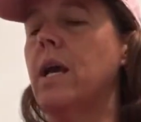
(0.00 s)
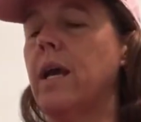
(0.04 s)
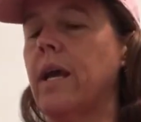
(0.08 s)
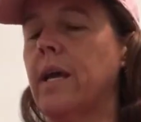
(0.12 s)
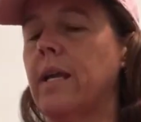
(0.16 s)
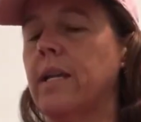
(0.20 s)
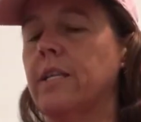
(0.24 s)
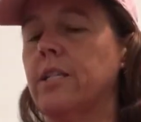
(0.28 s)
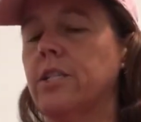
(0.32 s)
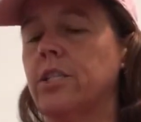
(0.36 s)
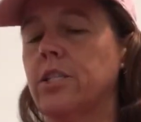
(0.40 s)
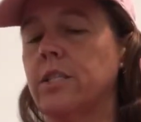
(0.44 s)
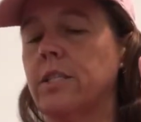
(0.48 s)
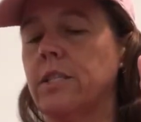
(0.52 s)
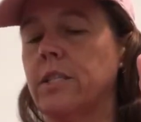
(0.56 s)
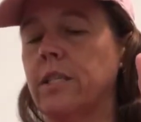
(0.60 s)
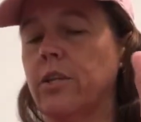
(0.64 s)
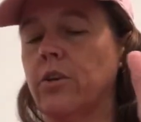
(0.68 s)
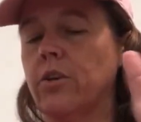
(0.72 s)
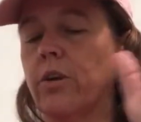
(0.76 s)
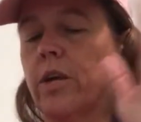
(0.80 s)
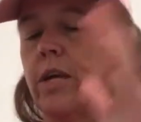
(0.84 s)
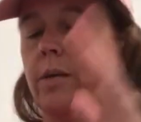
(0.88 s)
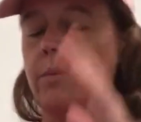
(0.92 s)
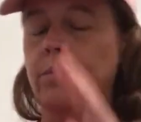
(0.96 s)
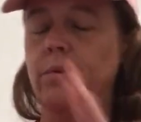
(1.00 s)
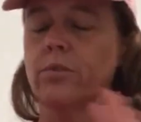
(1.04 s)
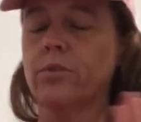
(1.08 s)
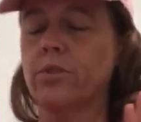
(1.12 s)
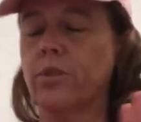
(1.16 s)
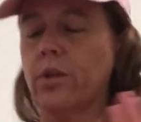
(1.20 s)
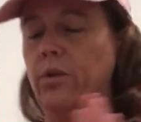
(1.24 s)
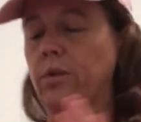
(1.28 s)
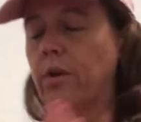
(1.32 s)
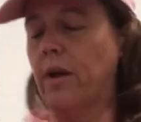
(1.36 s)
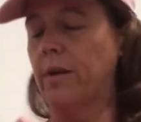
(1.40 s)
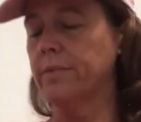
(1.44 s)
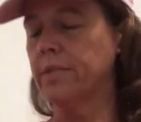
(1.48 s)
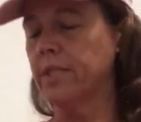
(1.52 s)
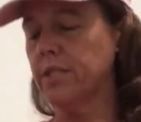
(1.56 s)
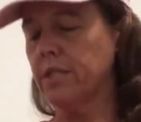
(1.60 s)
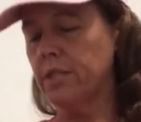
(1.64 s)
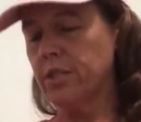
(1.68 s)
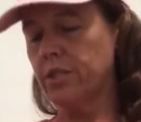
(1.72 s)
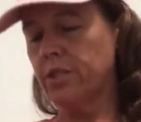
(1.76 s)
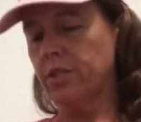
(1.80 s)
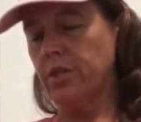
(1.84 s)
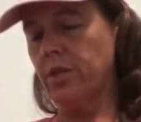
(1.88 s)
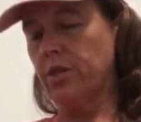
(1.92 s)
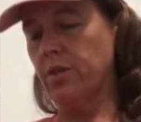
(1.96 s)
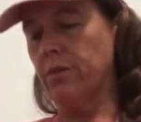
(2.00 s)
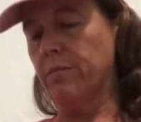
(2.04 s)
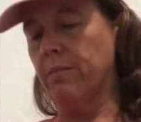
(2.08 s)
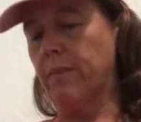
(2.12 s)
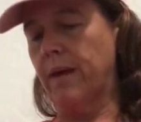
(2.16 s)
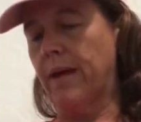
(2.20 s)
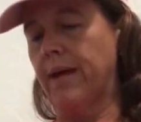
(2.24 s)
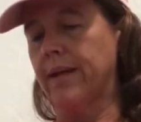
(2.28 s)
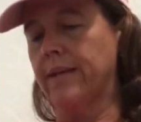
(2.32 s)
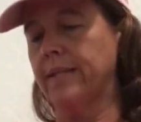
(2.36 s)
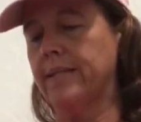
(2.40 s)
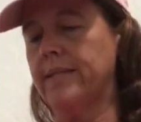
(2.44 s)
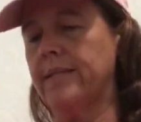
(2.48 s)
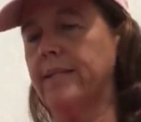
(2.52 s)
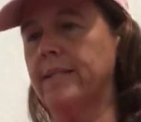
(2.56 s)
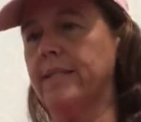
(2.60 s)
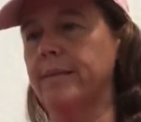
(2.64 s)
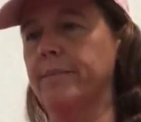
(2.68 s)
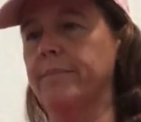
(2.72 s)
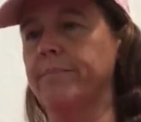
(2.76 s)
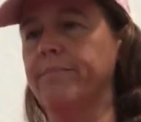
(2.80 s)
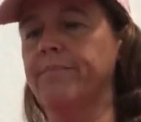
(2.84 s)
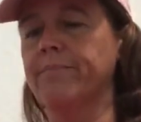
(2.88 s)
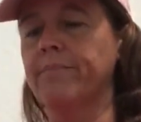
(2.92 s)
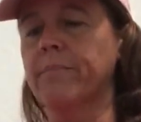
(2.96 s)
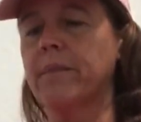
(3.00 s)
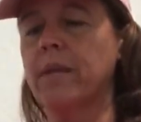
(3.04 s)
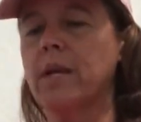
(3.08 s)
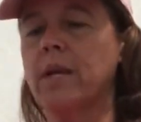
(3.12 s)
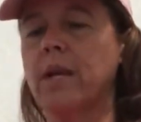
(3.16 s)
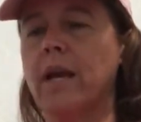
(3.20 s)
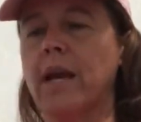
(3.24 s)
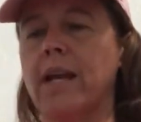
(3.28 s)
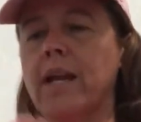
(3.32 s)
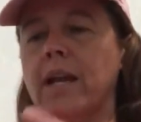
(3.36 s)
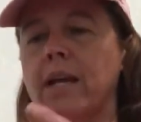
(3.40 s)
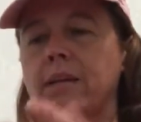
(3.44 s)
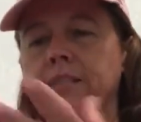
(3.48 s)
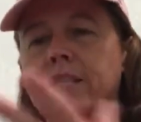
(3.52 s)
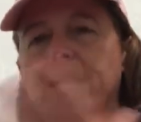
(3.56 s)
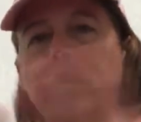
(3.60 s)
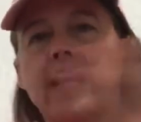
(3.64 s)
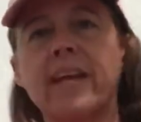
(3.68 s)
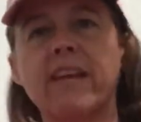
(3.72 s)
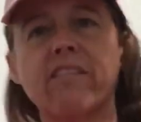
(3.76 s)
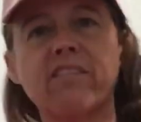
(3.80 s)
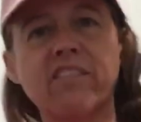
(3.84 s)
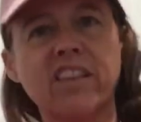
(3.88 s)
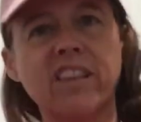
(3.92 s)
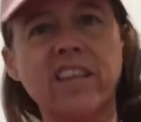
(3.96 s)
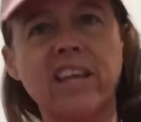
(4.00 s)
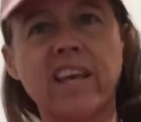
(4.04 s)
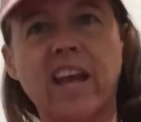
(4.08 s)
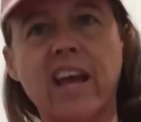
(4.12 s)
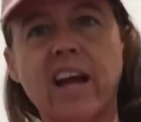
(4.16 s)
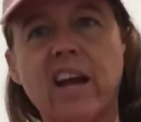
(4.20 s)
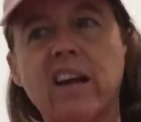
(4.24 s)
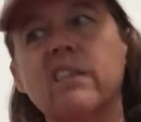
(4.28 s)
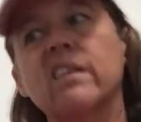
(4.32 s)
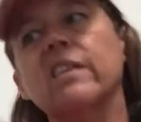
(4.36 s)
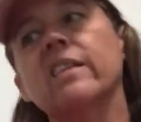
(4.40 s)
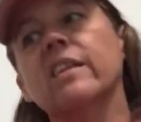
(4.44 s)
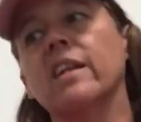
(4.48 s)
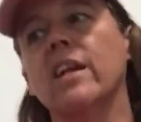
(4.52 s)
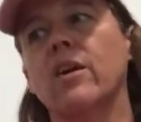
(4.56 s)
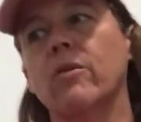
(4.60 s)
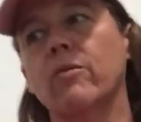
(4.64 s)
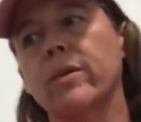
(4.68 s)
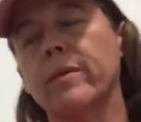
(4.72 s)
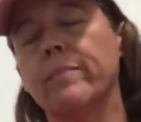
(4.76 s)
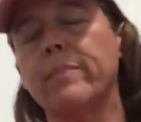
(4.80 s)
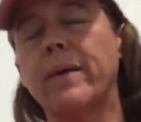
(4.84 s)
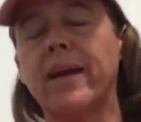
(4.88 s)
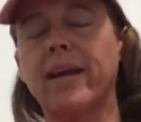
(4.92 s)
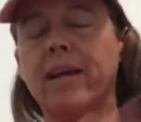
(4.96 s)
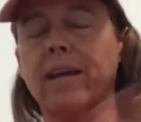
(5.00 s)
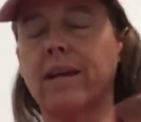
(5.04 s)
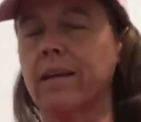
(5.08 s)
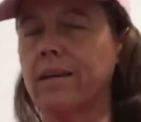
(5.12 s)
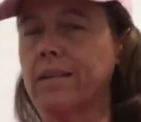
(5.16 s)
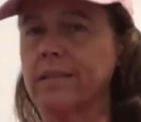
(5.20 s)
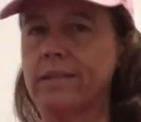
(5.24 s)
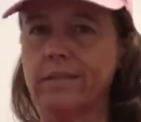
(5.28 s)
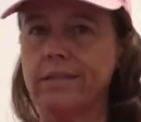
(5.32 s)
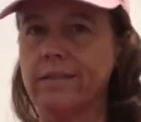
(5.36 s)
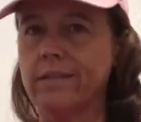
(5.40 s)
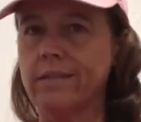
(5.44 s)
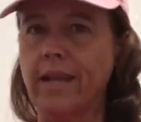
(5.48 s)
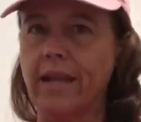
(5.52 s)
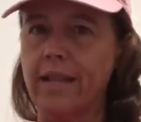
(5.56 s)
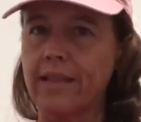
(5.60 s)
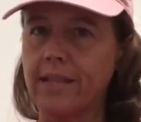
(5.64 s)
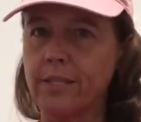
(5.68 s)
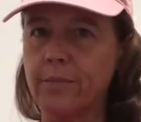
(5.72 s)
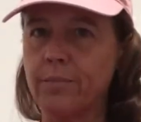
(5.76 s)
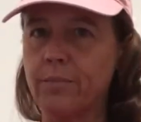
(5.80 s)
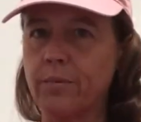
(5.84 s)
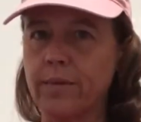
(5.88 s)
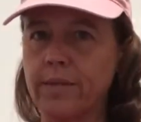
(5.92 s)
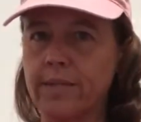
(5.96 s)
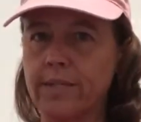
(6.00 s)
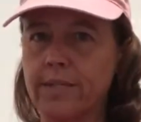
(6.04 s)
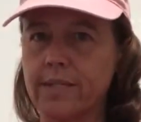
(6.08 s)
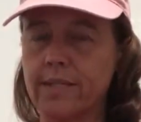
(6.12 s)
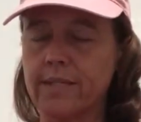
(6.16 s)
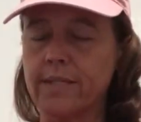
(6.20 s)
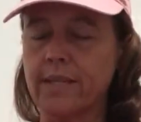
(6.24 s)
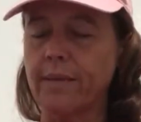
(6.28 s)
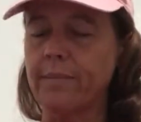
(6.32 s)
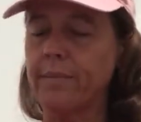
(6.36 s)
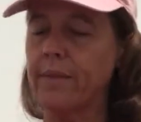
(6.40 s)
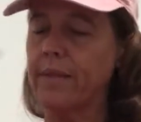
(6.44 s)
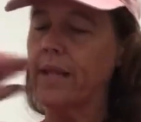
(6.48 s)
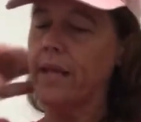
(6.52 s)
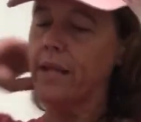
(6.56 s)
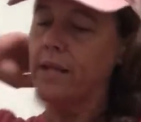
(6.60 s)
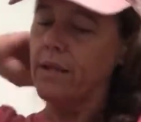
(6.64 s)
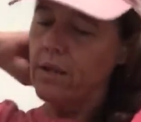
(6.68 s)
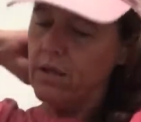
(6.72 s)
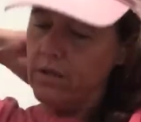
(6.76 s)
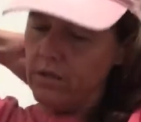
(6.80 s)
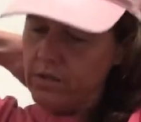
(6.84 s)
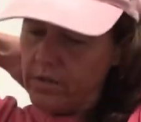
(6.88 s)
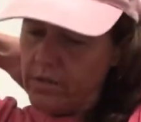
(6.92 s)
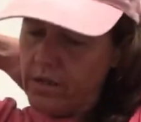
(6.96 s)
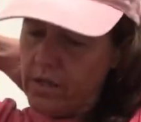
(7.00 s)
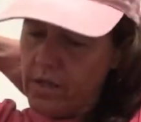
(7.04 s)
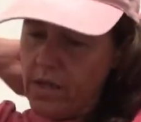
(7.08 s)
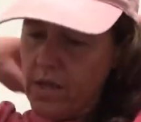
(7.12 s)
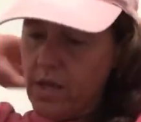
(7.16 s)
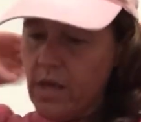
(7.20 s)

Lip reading: and it's just incredible. So I'm just going to show you my system, and I'll take everything out, and then I'll repack it, because at this point it doesn't take me that long.